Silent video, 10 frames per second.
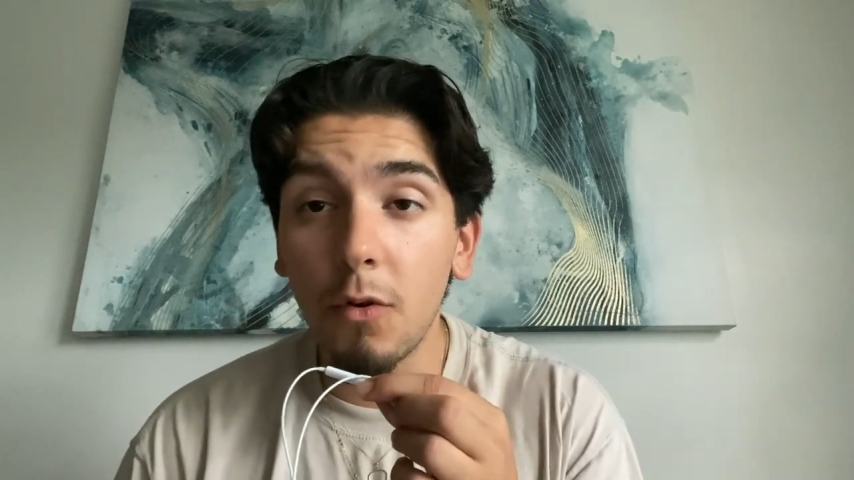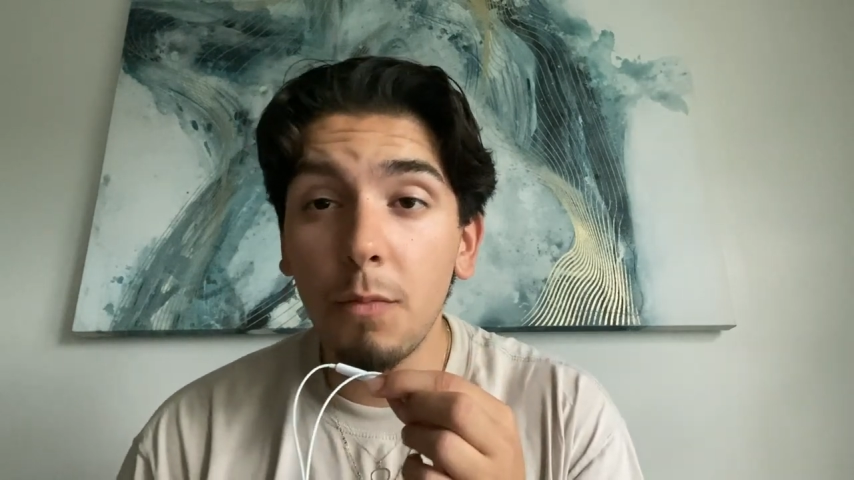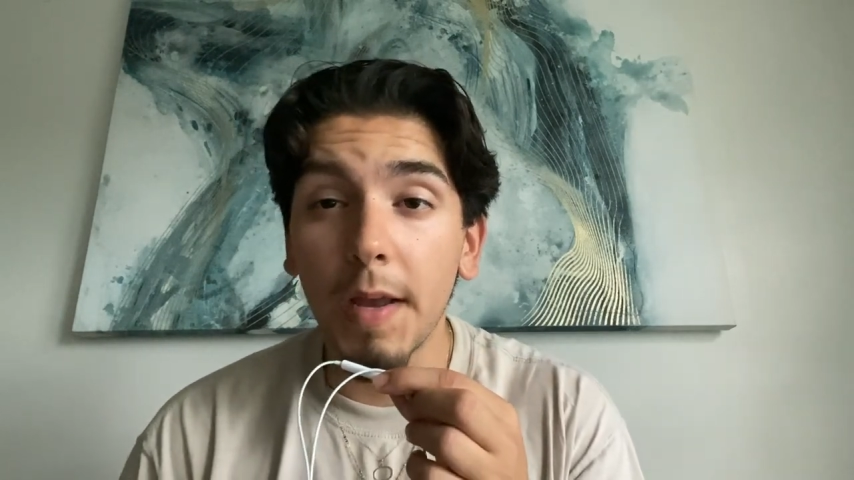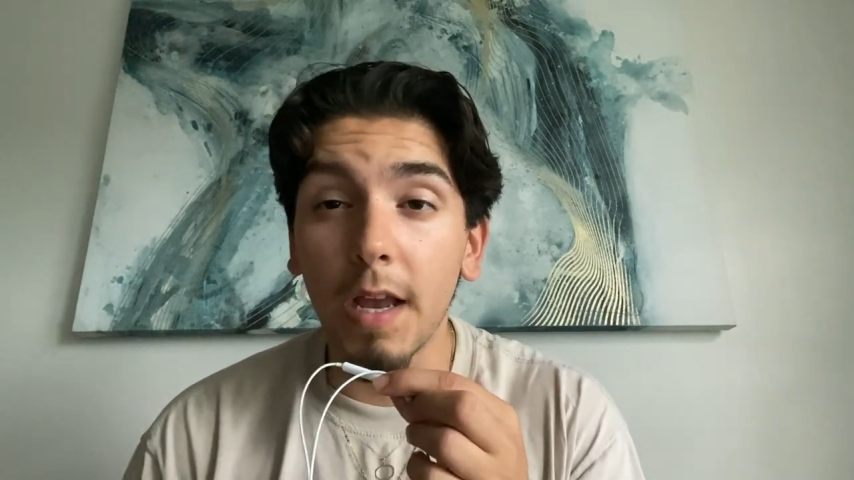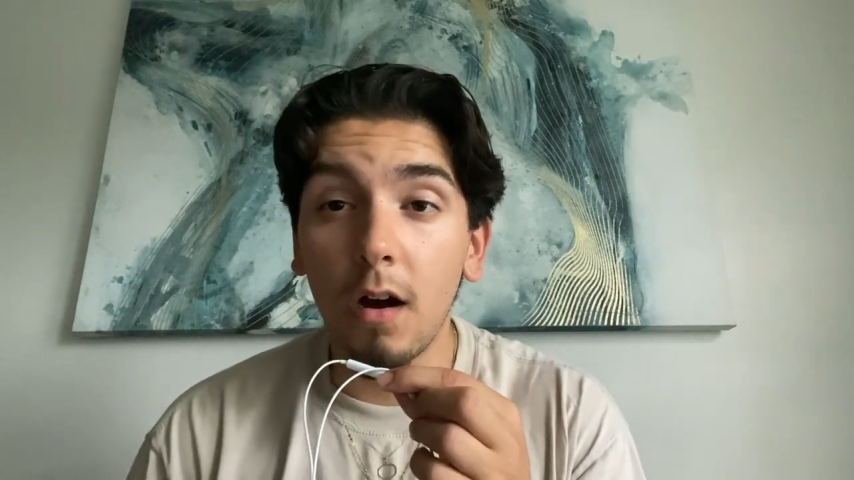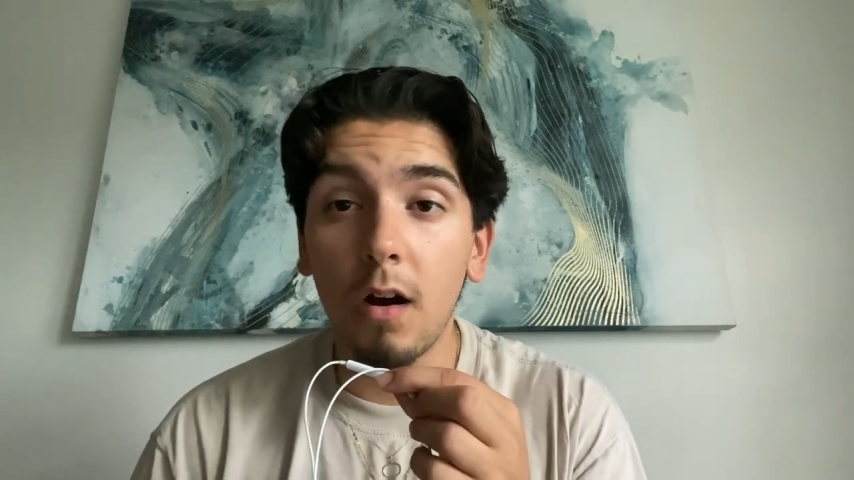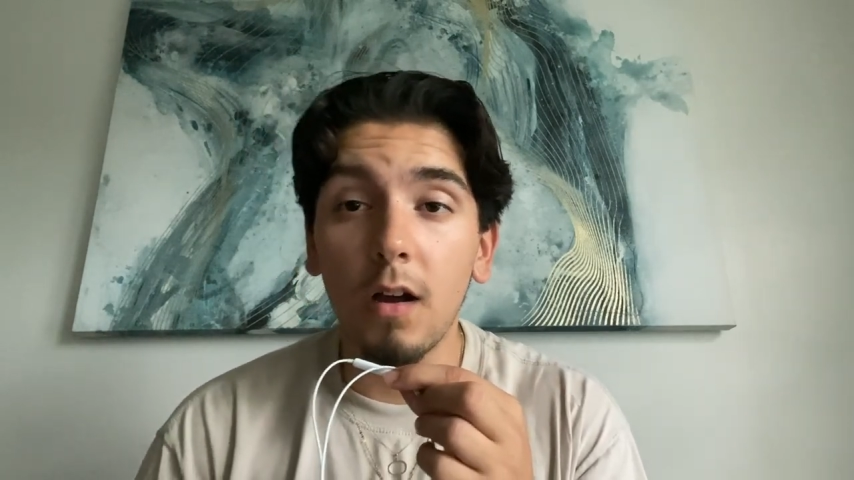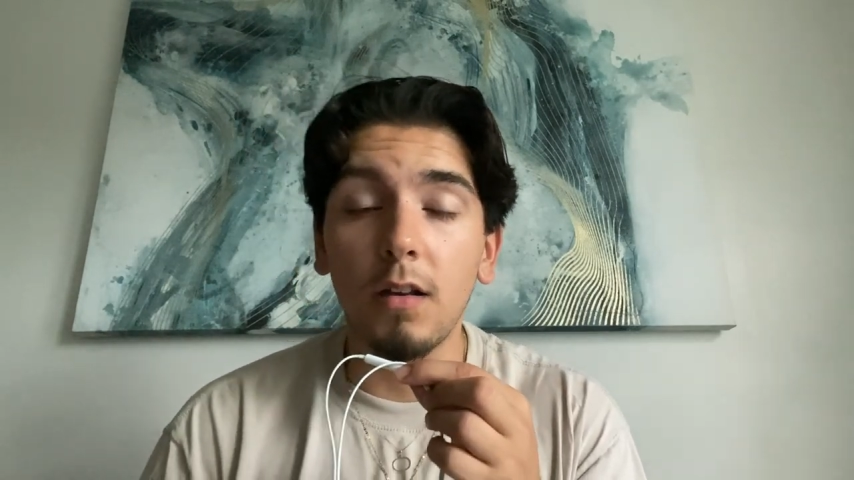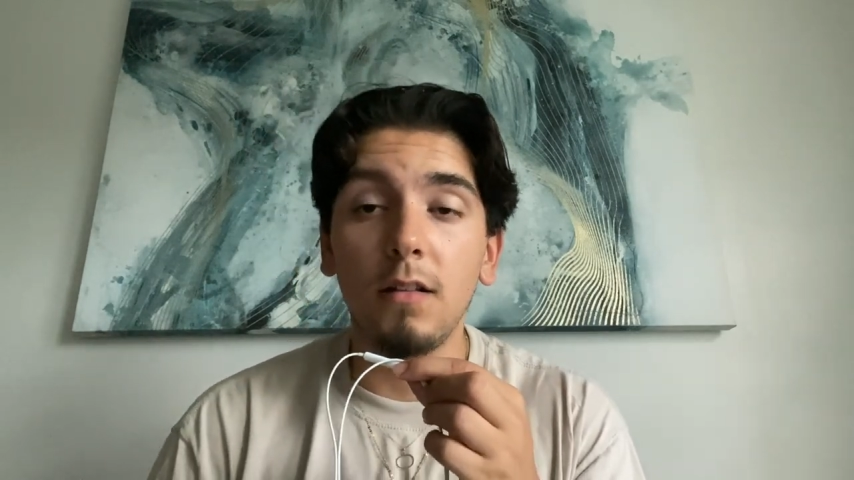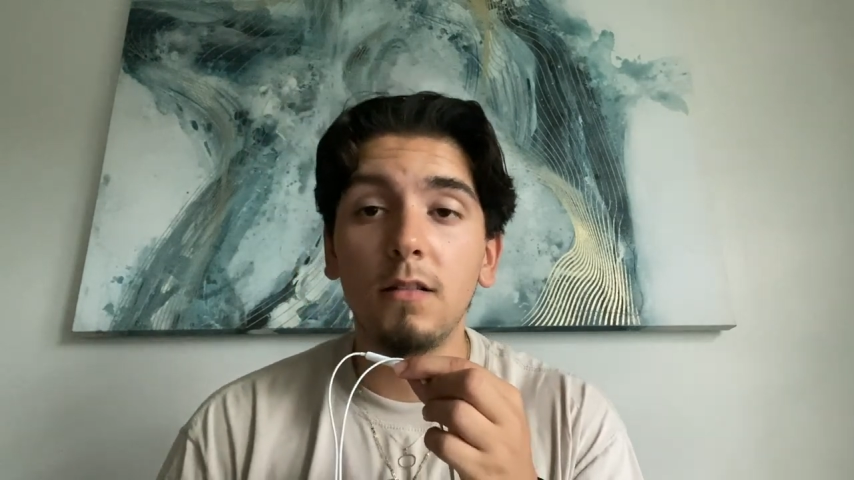Oh my
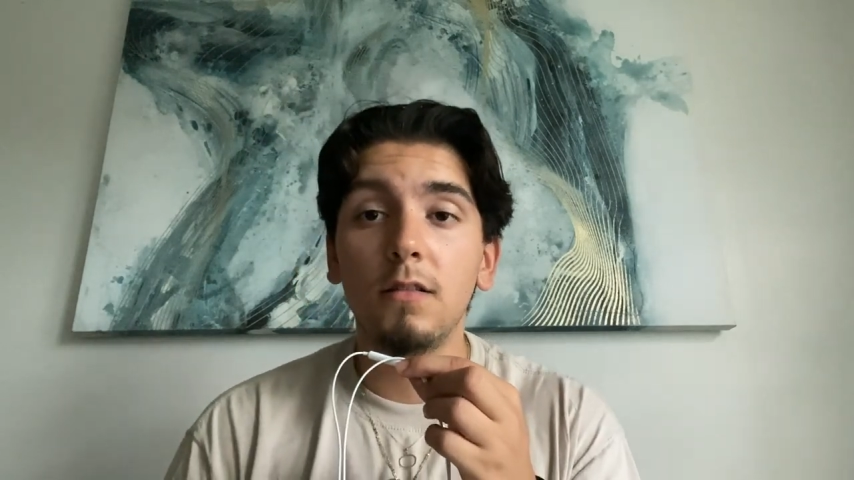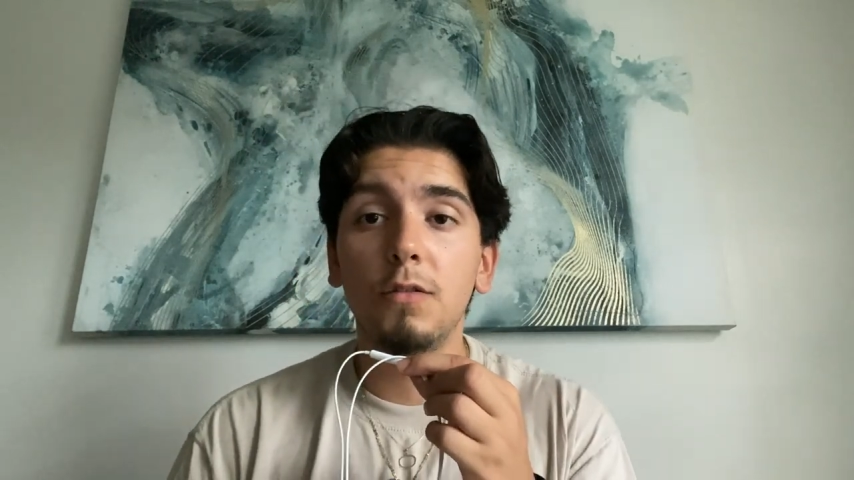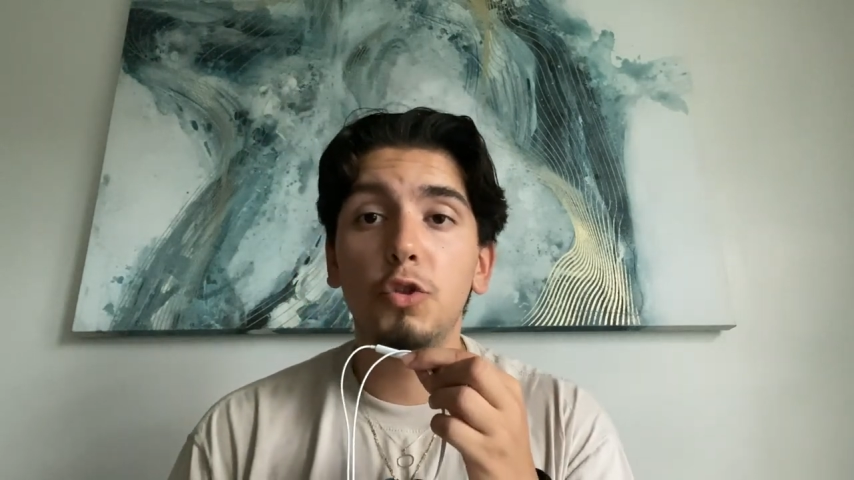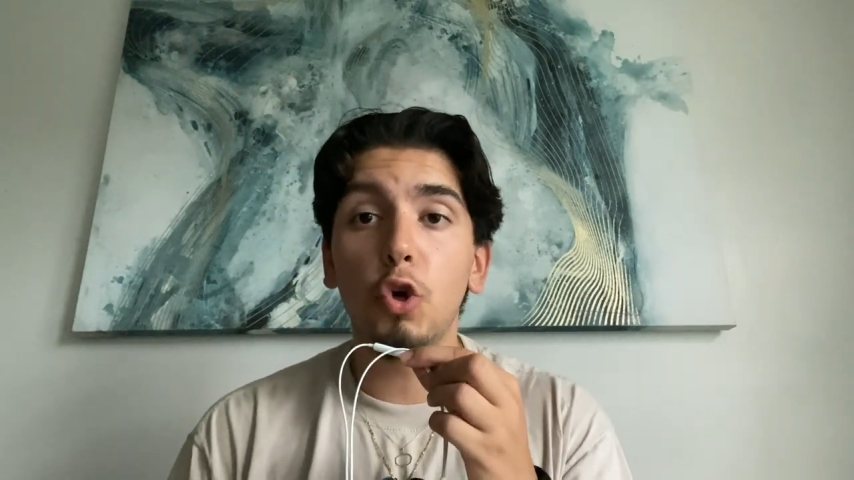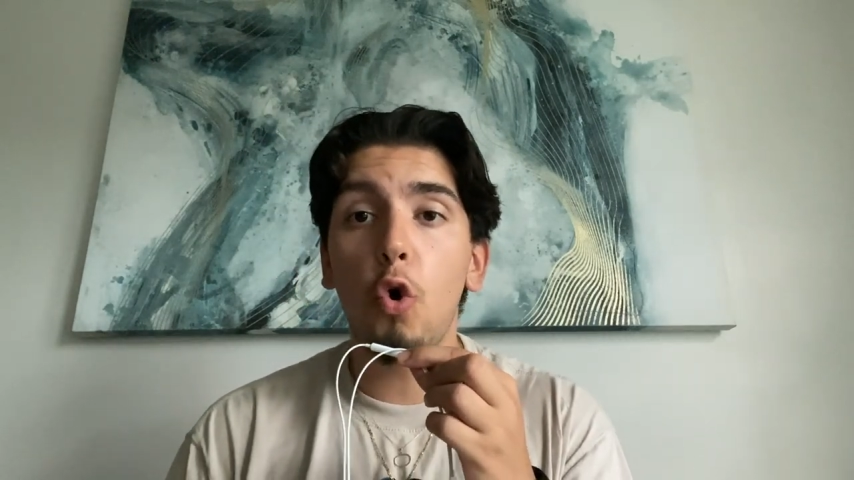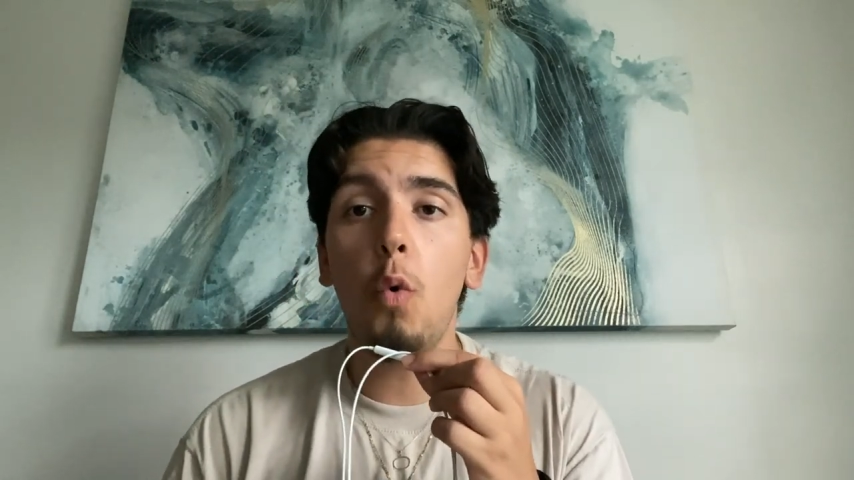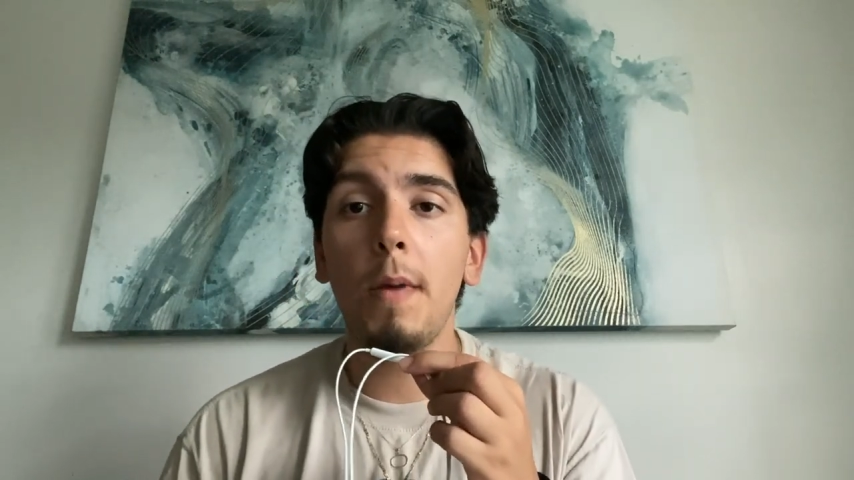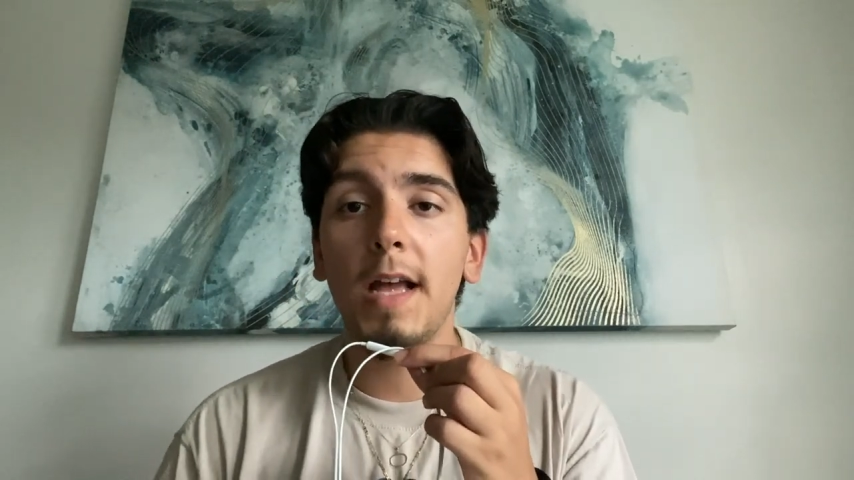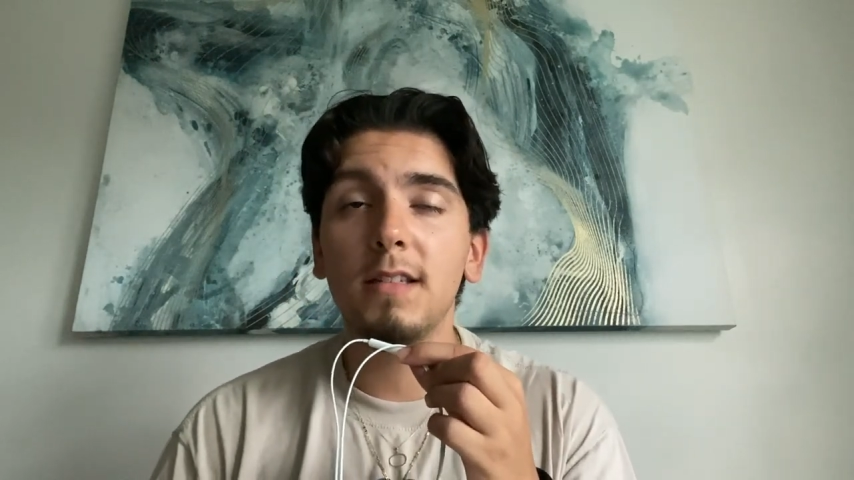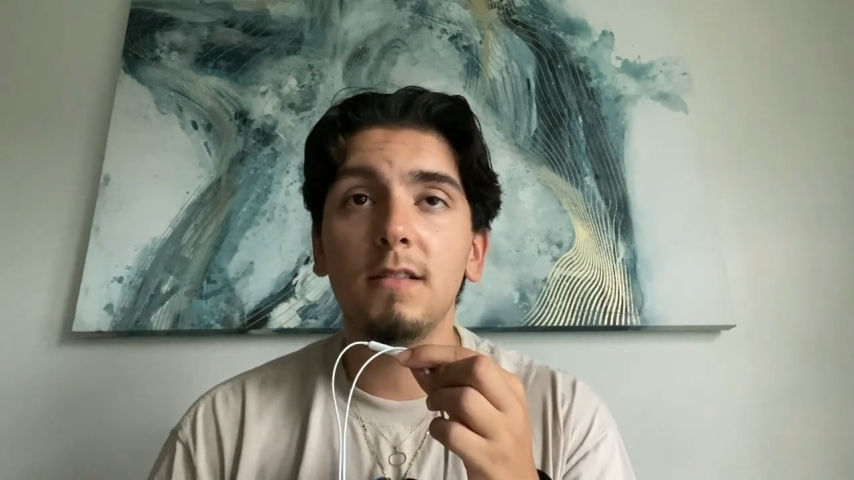God. So
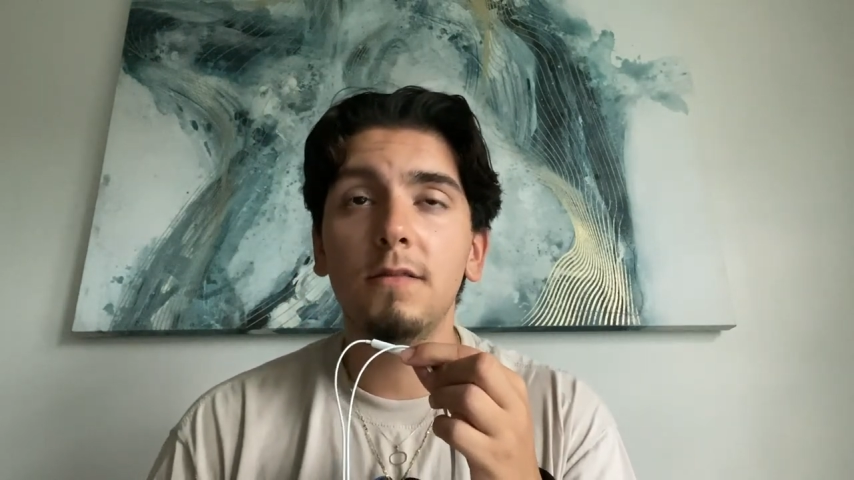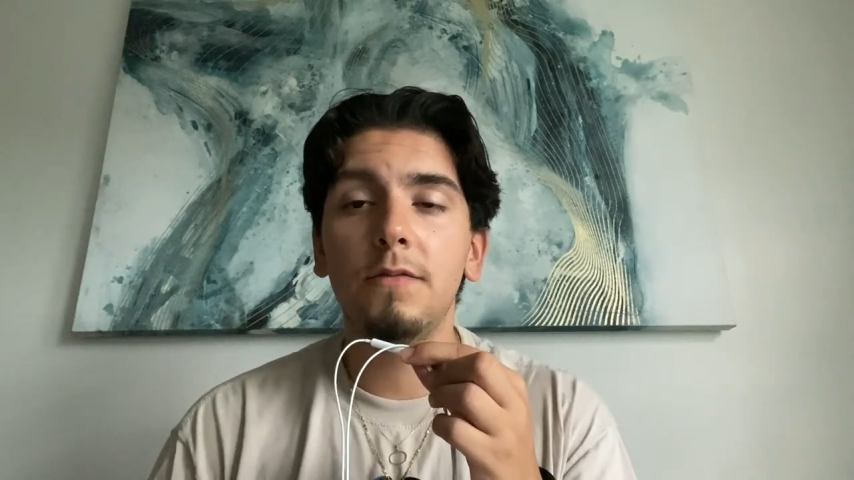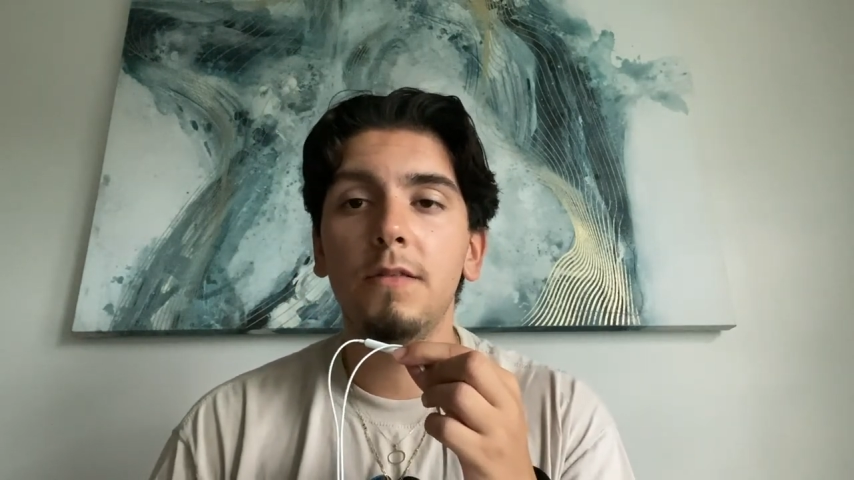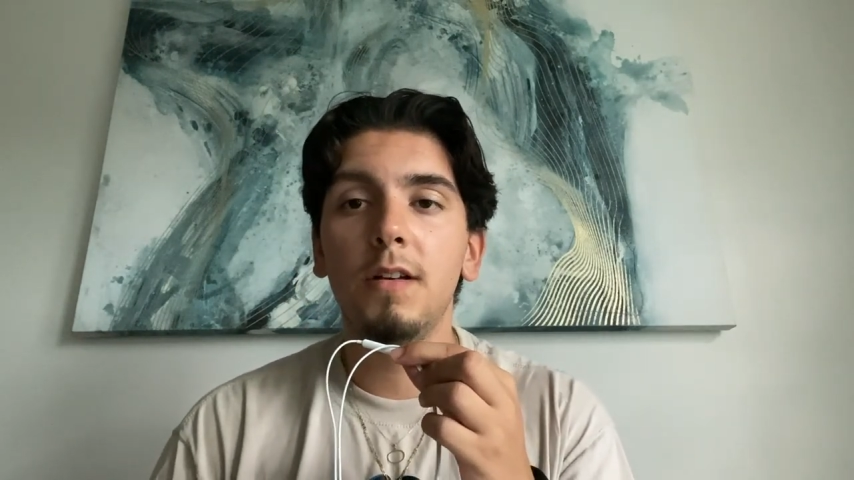massive.